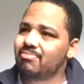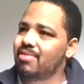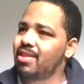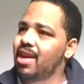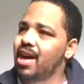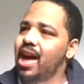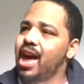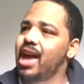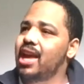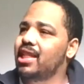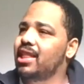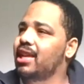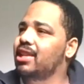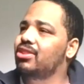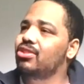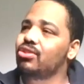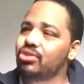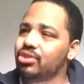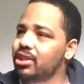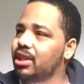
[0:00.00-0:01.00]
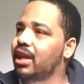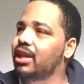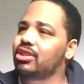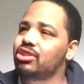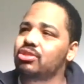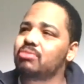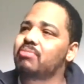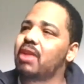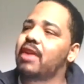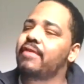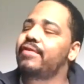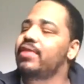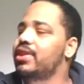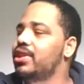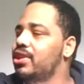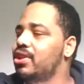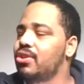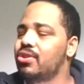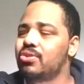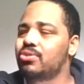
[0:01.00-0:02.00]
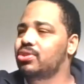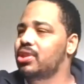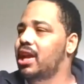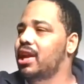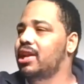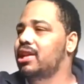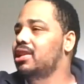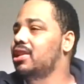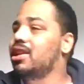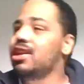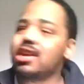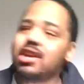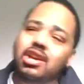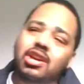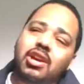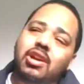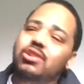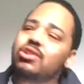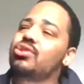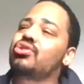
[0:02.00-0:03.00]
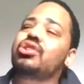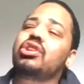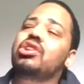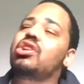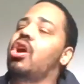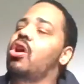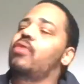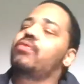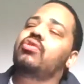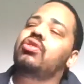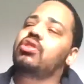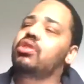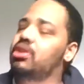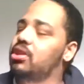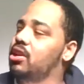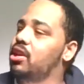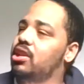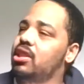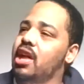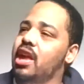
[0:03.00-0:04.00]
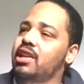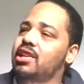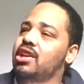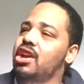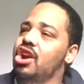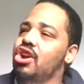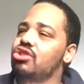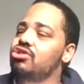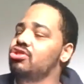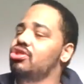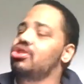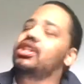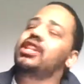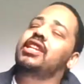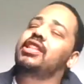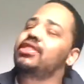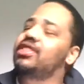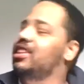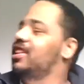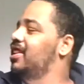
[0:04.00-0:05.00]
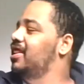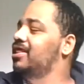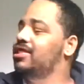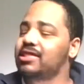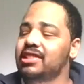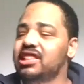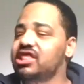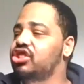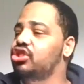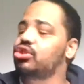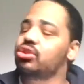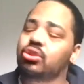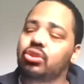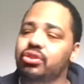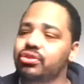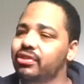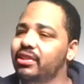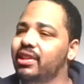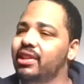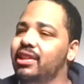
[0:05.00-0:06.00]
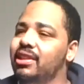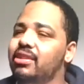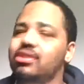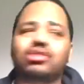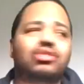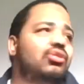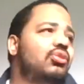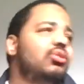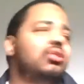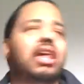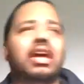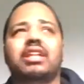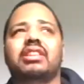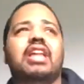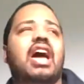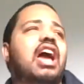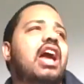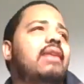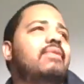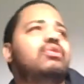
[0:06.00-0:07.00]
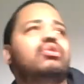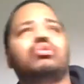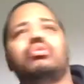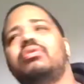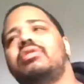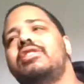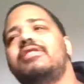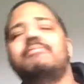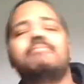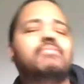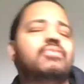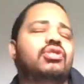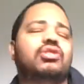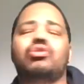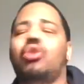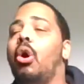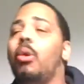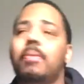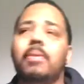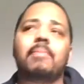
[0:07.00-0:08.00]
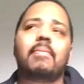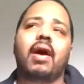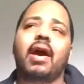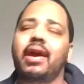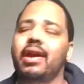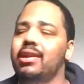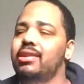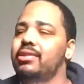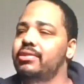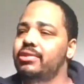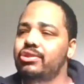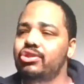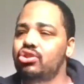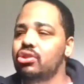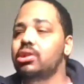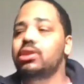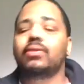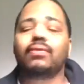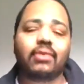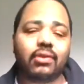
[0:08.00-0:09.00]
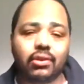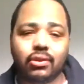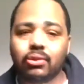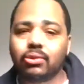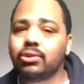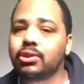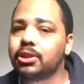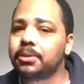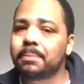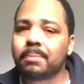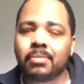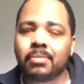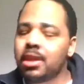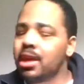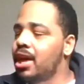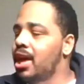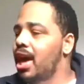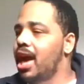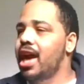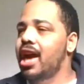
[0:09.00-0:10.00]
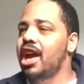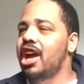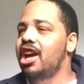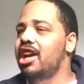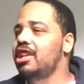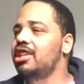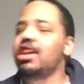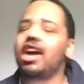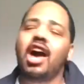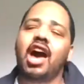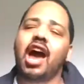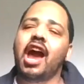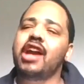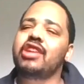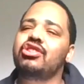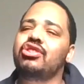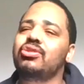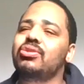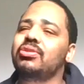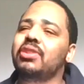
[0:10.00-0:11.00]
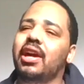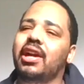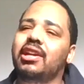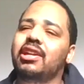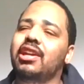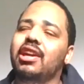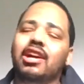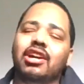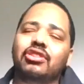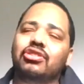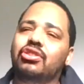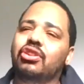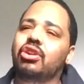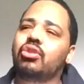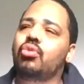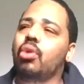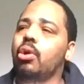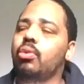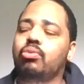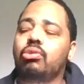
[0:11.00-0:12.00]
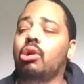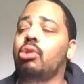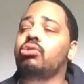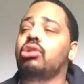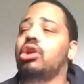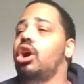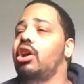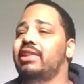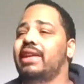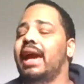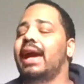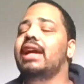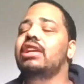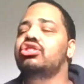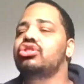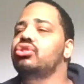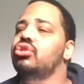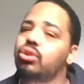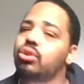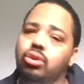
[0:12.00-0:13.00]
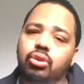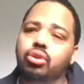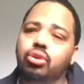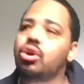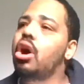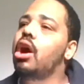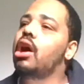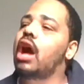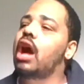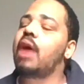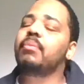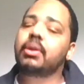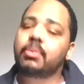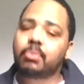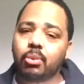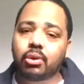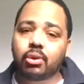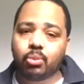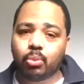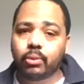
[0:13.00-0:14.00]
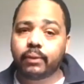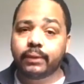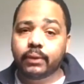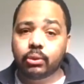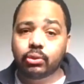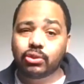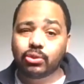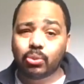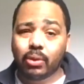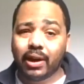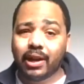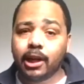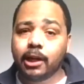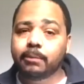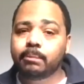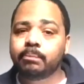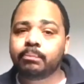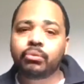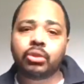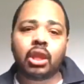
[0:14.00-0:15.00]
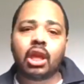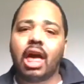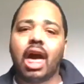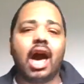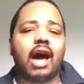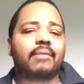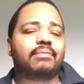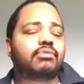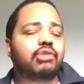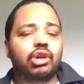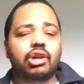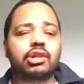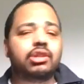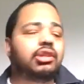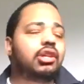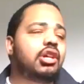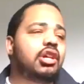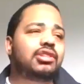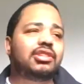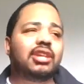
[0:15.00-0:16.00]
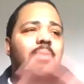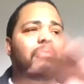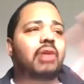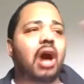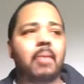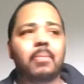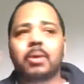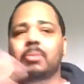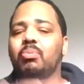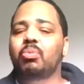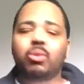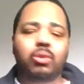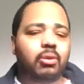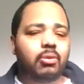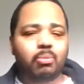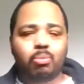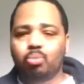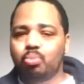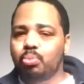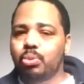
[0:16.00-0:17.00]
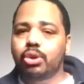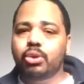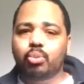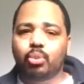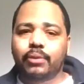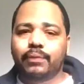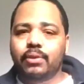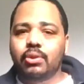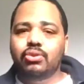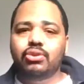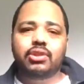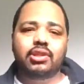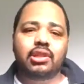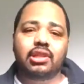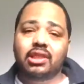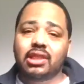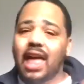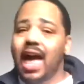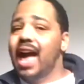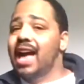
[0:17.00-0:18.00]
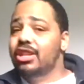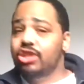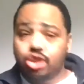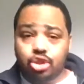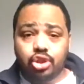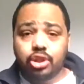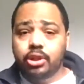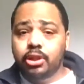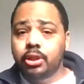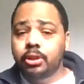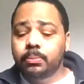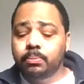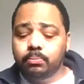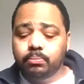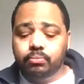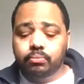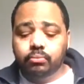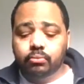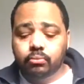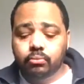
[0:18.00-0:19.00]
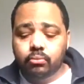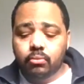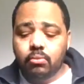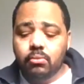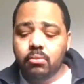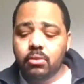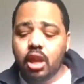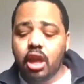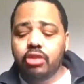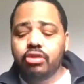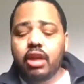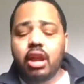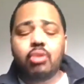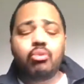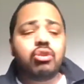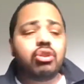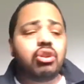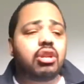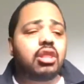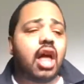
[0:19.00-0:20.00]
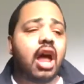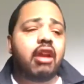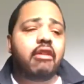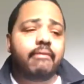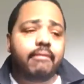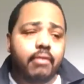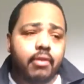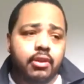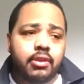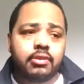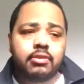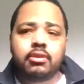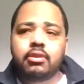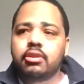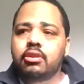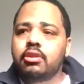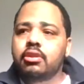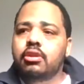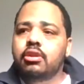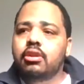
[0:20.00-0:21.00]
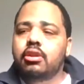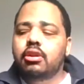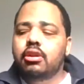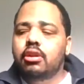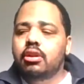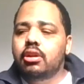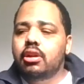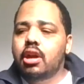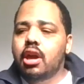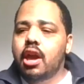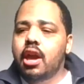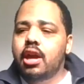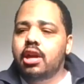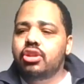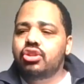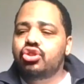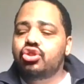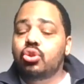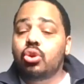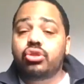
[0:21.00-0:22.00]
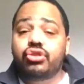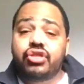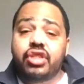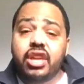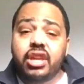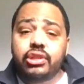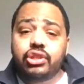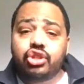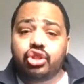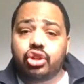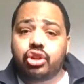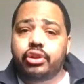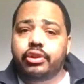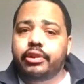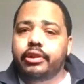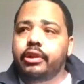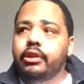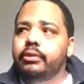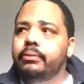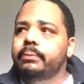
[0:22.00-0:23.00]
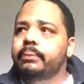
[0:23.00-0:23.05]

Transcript: I, usually, do my videos. I usually cover, nerdy things, Ninja Turtle things, do, live streams, open mics, just fills, and I do, the quote-unquote occasional comic book reviews, right? I've done some comic book reviews last year. And they were a lot of fun. And so this year,